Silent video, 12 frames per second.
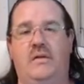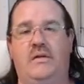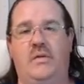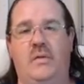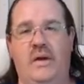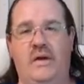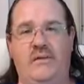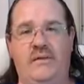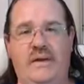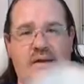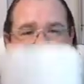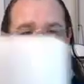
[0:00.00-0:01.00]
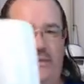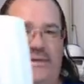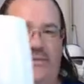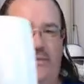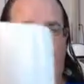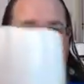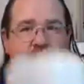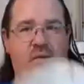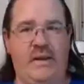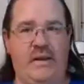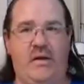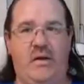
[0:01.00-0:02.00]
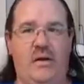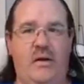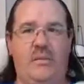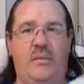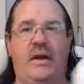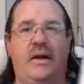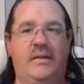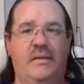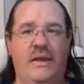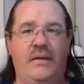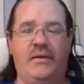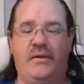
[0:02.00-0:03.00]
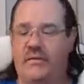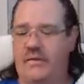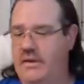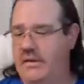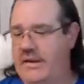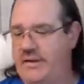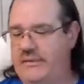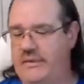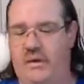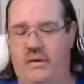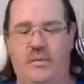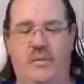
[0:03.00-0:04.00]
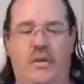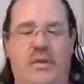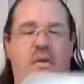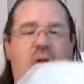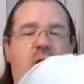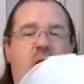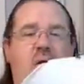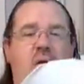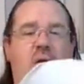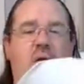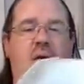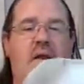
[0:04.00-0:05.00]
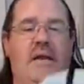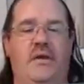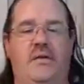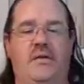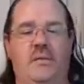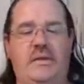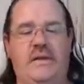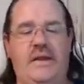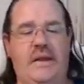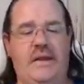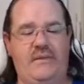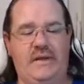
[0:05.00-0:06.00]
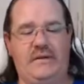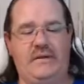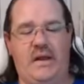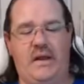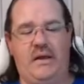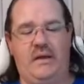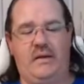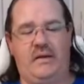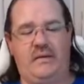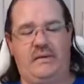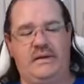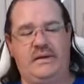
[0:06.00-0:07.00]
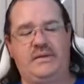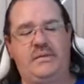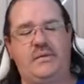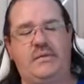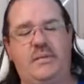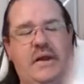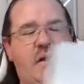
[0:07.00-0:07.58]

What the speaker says: 12 indents for the right arm and 11 for the left arm. Okay, so once I have these on, this was my